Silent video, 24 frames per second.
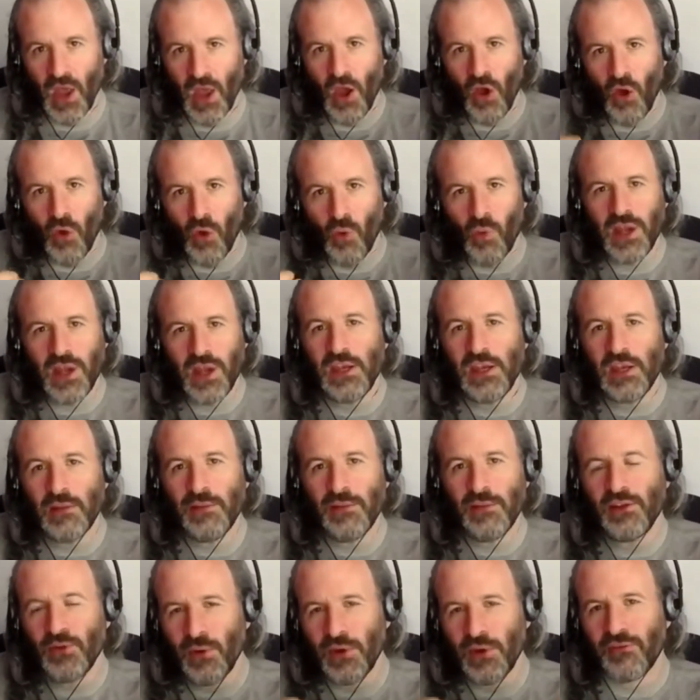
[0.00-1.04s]
We need to be
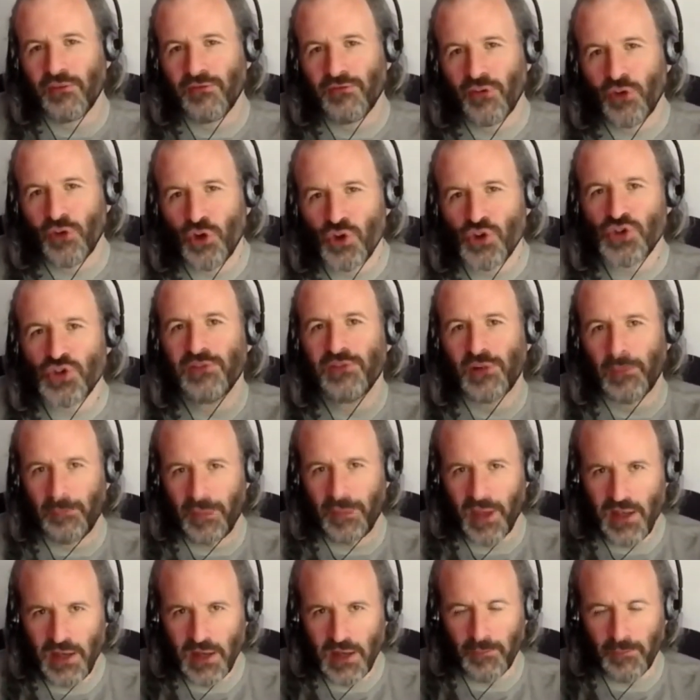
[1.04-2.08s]
doing the version of
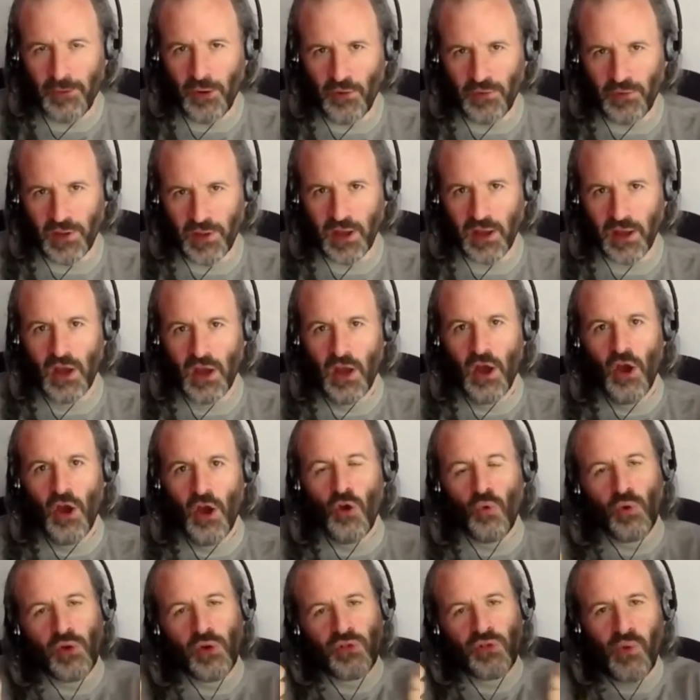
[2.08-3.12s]
opinion polling
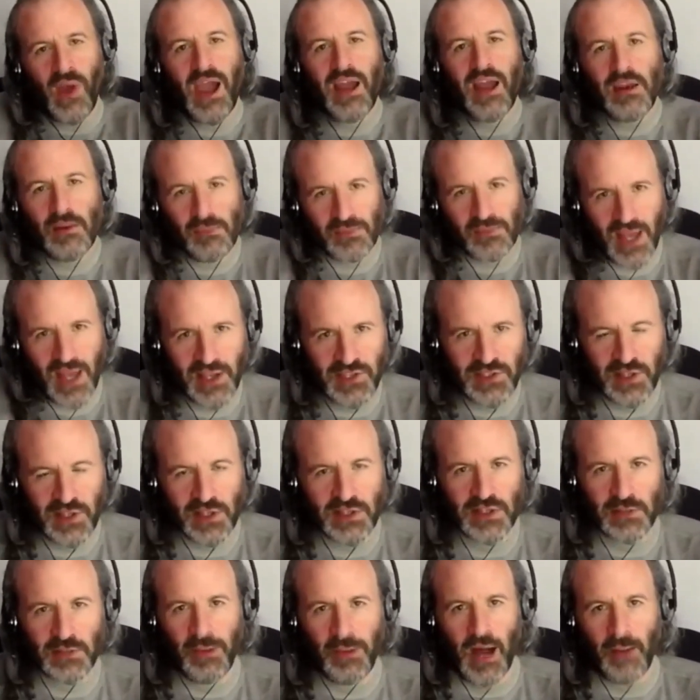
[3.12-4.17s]
with random testings
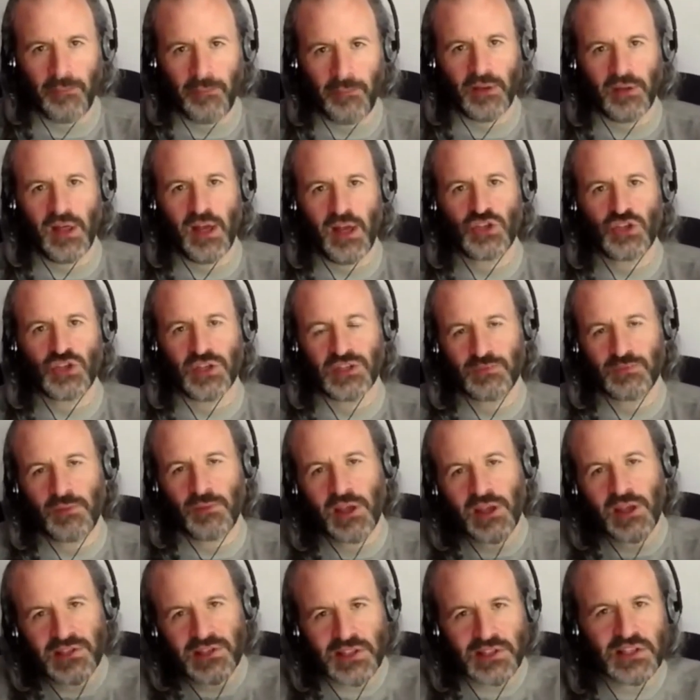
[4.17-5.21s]
in populations, because
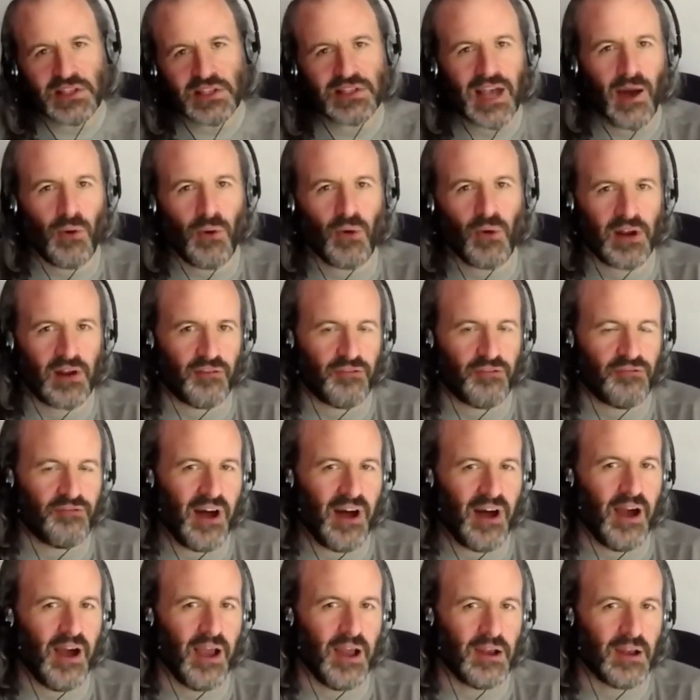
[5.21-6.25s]
this is how we're going to
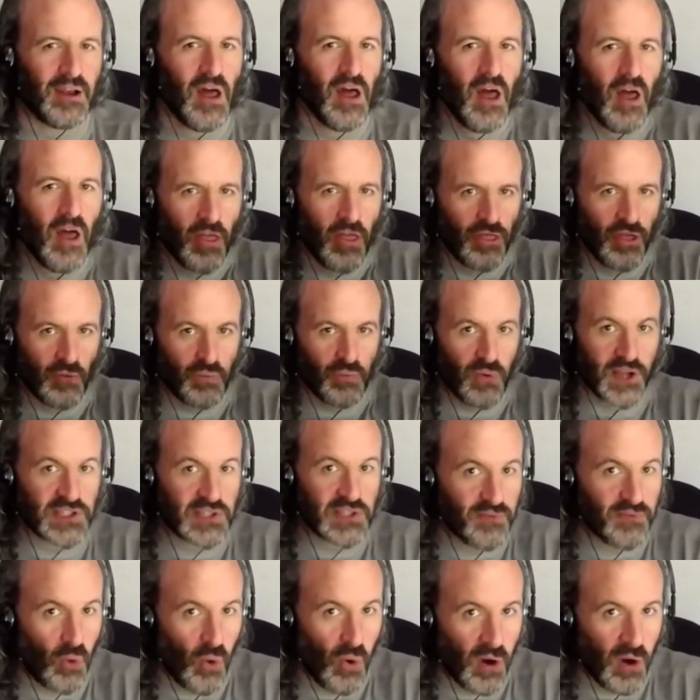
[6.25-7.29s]
find the
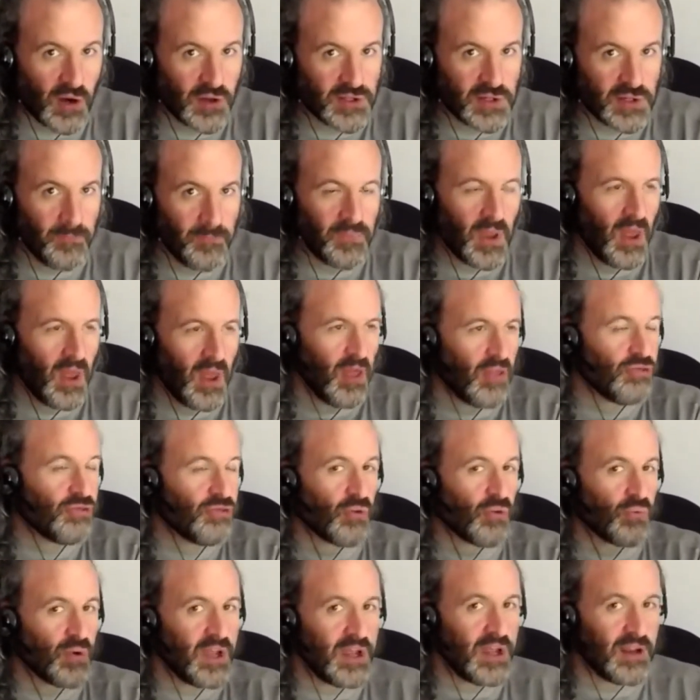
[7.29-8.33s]
reservoirs, the
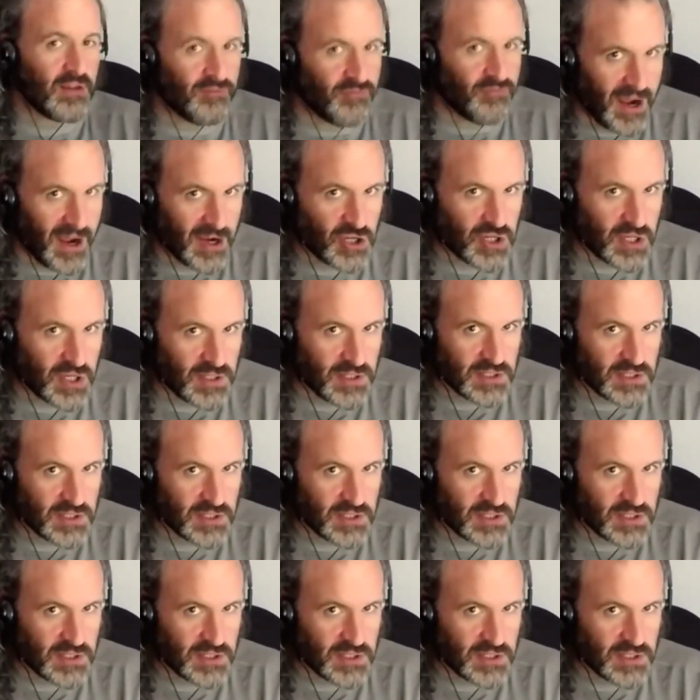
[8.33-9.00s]
reinfections,